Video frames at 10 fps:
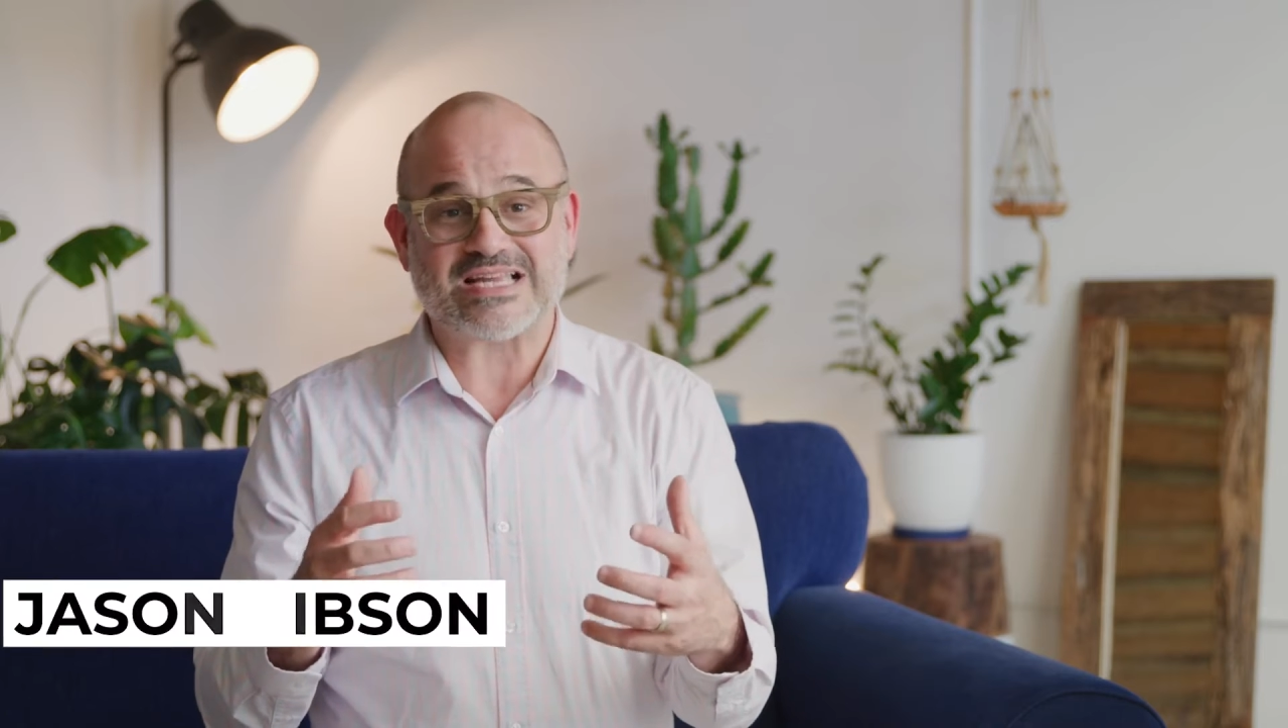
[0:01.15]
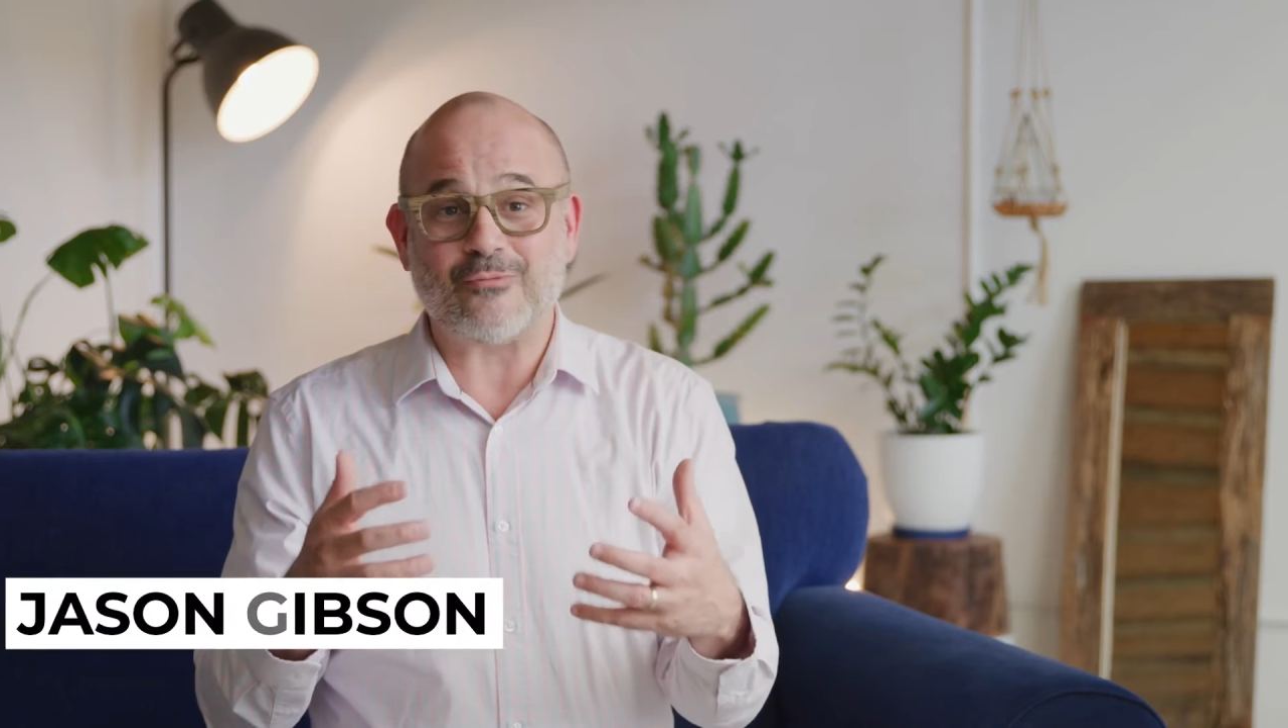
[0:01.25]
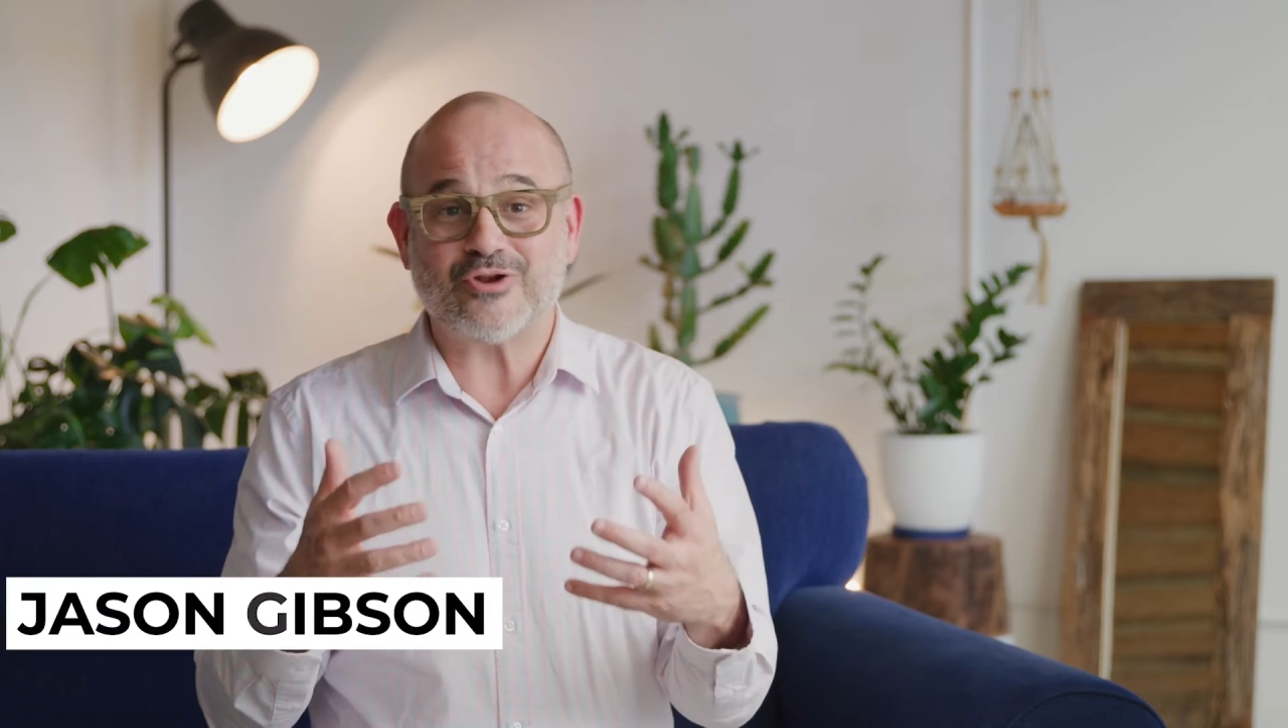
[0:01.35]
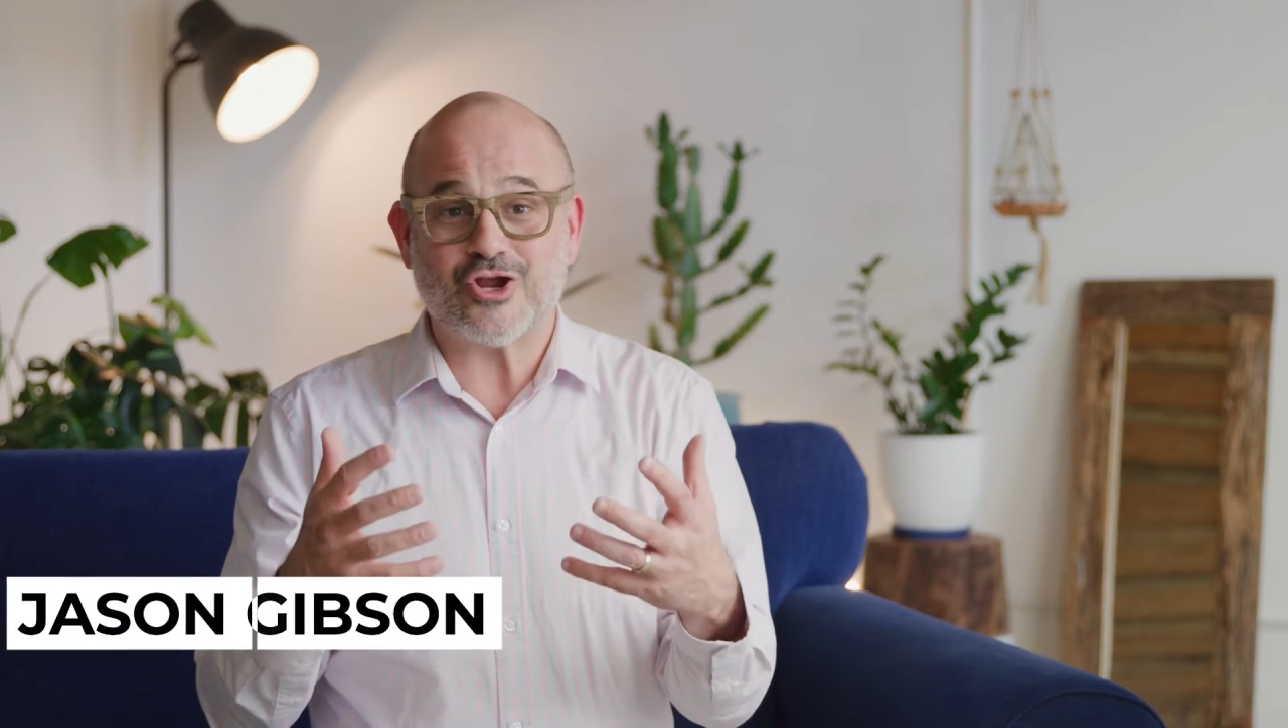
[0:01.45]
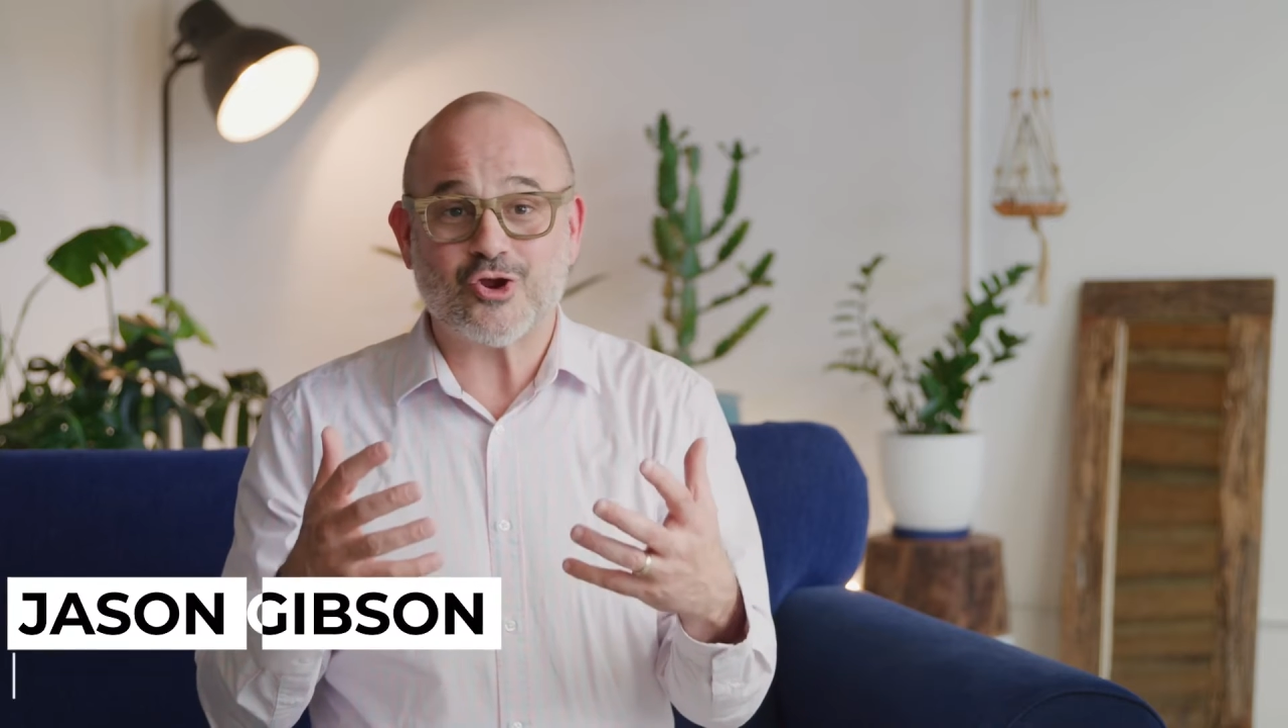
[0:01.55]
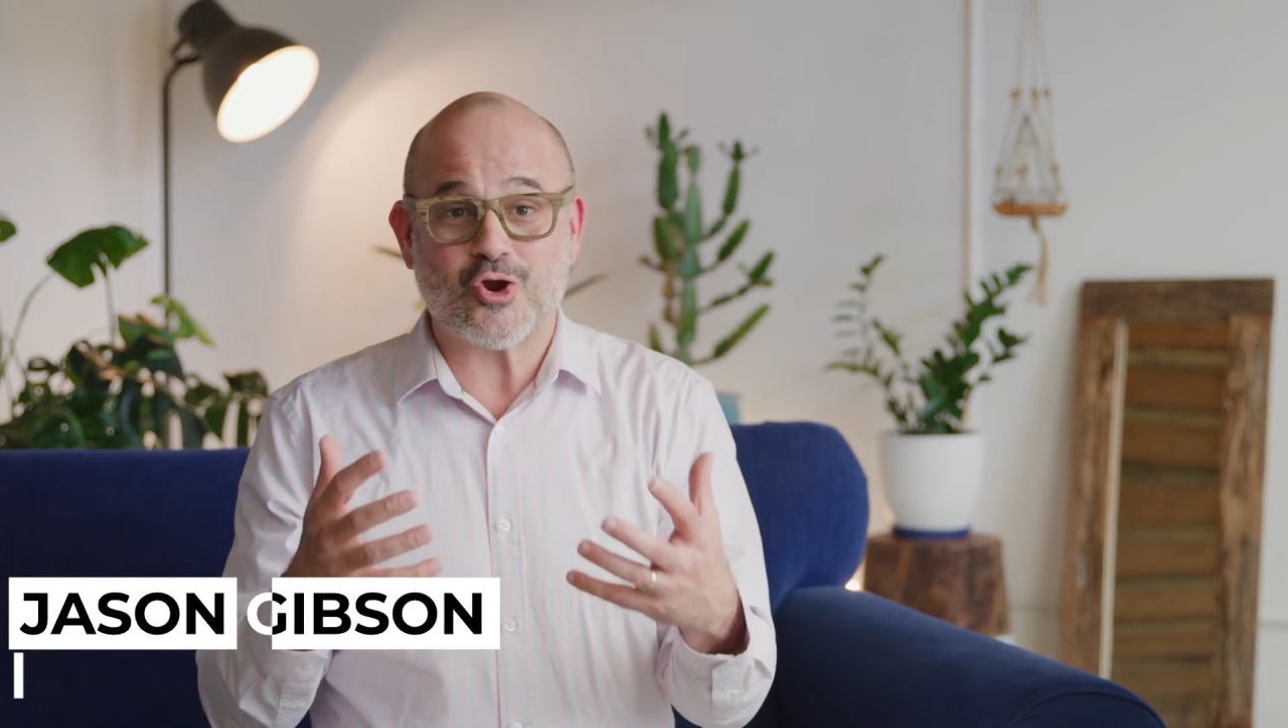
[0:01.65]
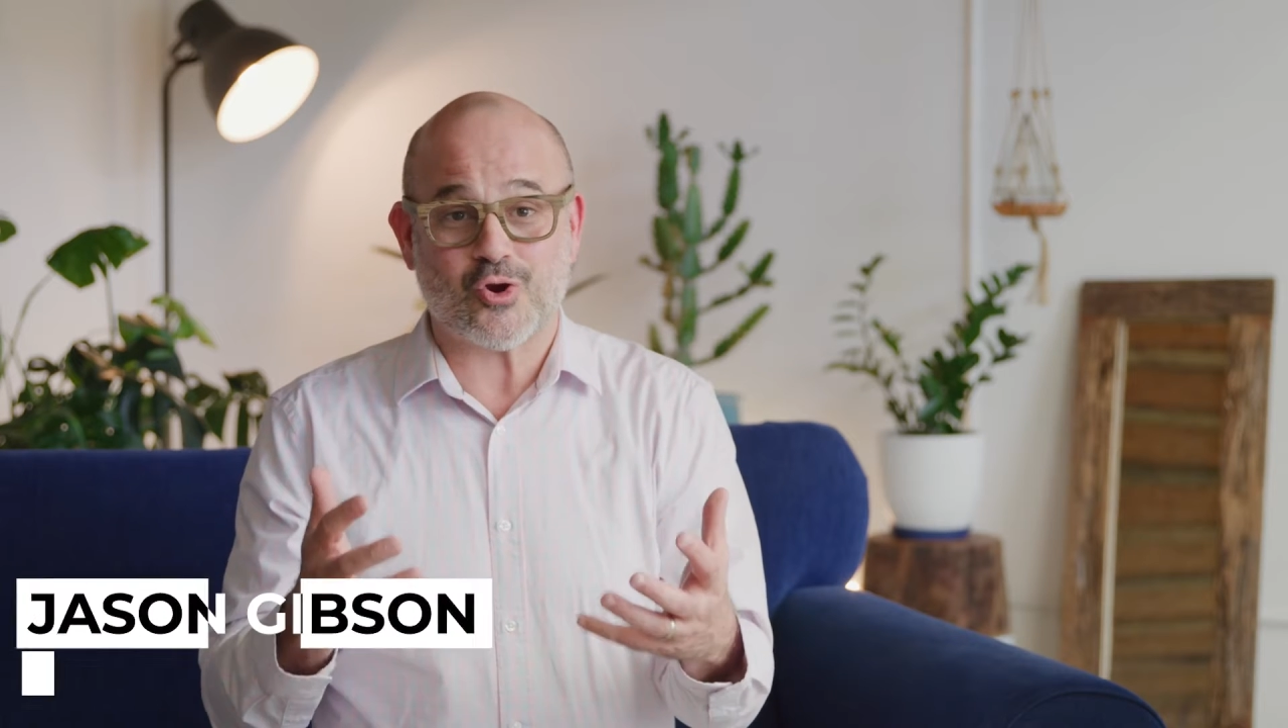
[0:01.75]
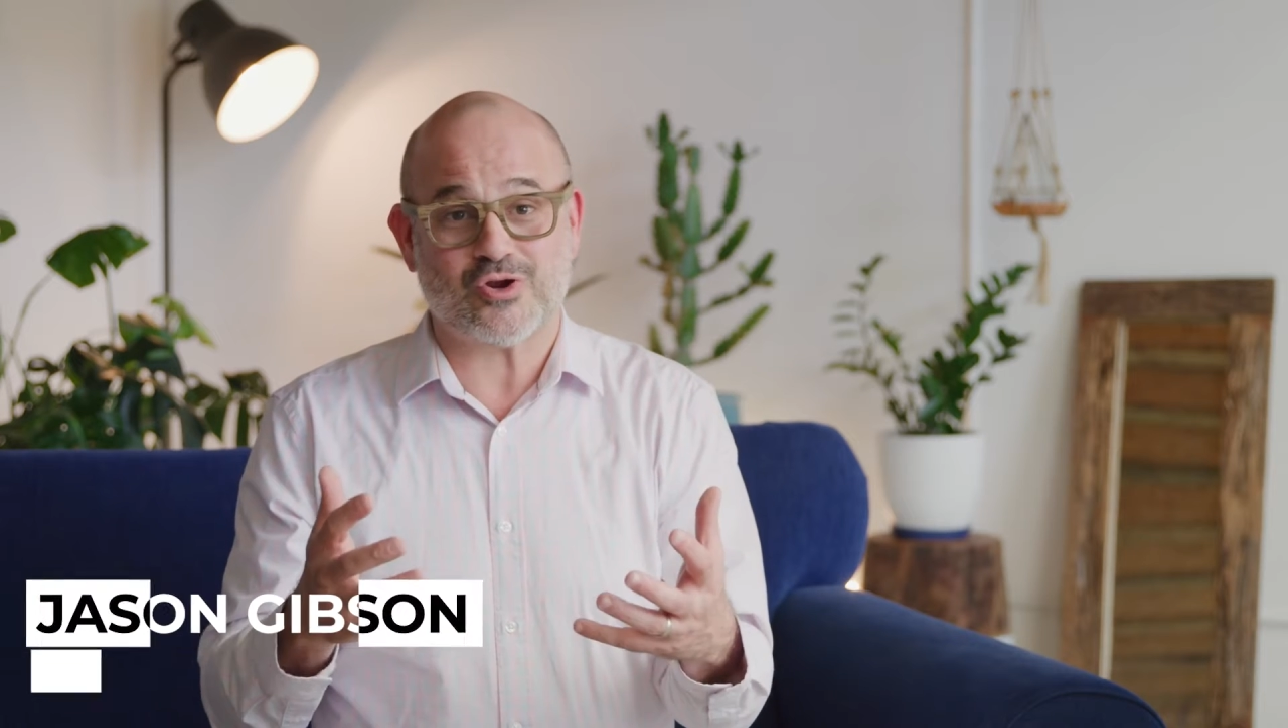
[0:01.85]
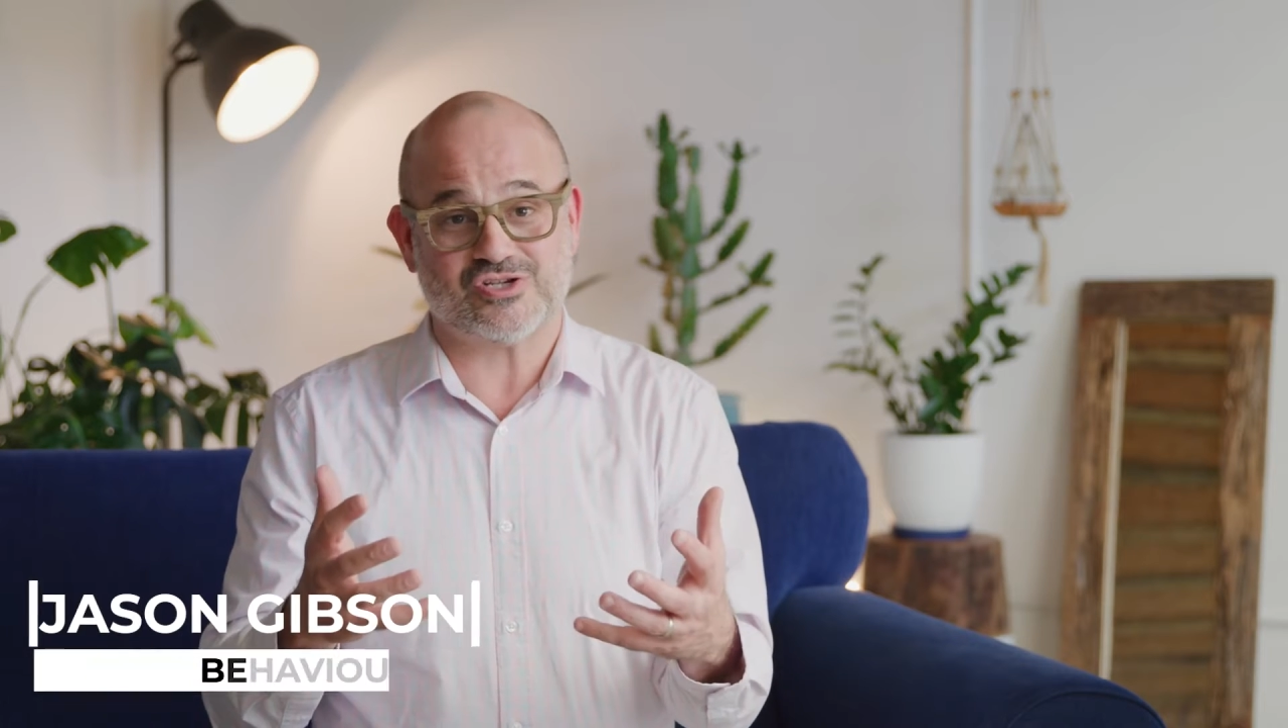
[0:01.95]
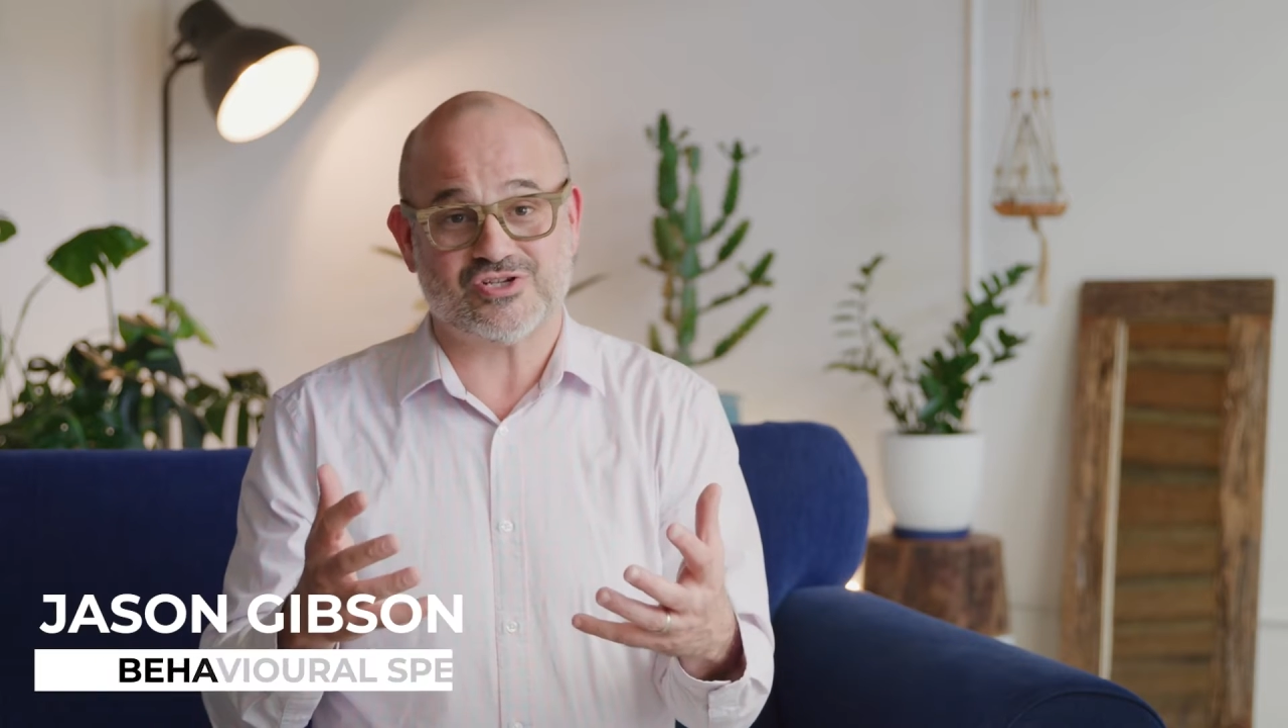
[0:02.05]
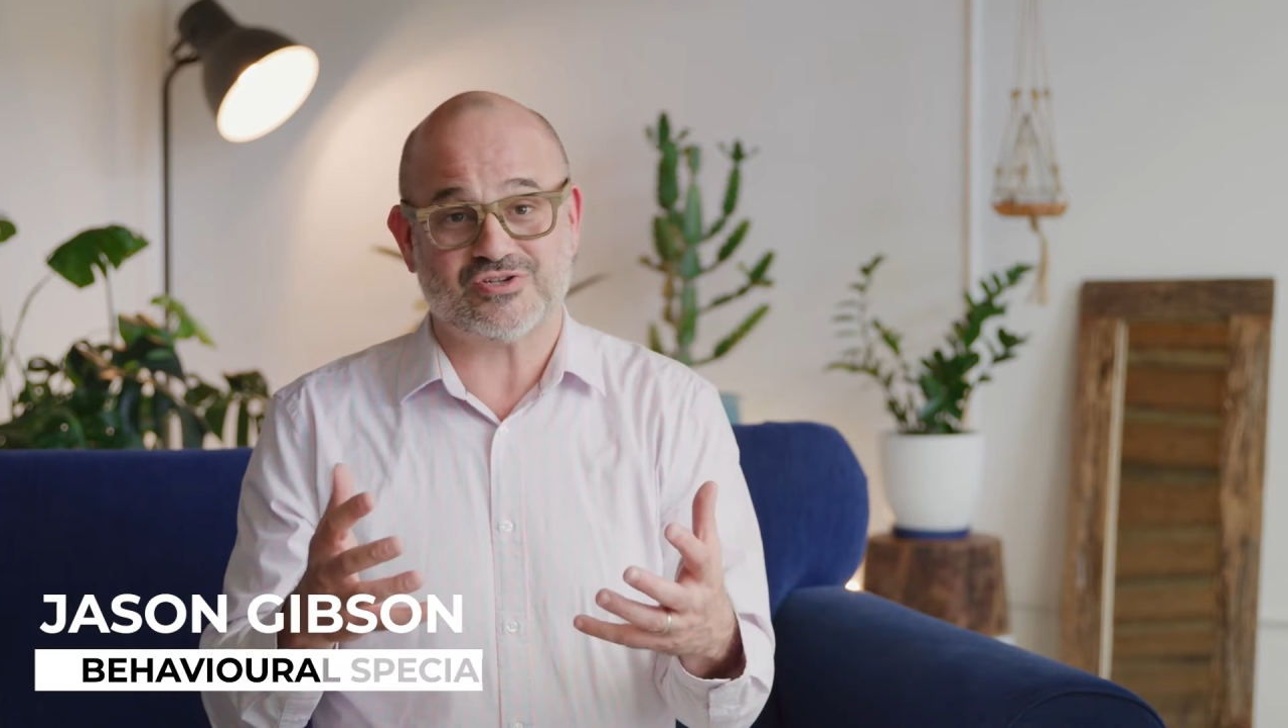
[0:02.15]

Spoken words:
I want to encourage